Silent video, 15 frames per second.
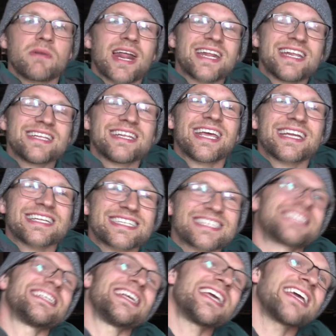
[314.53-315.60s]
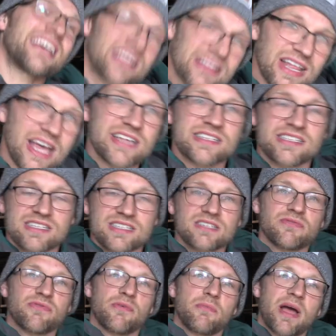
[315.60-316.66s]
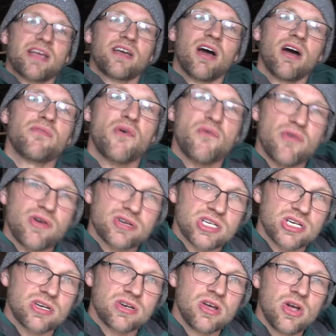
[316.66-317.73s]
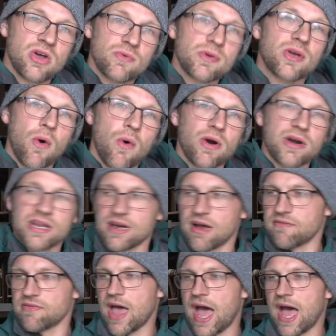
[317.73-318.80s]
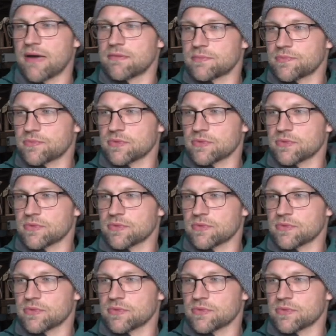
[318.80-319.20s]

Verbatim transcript: but I need to get a sync license for my cover version recording of that.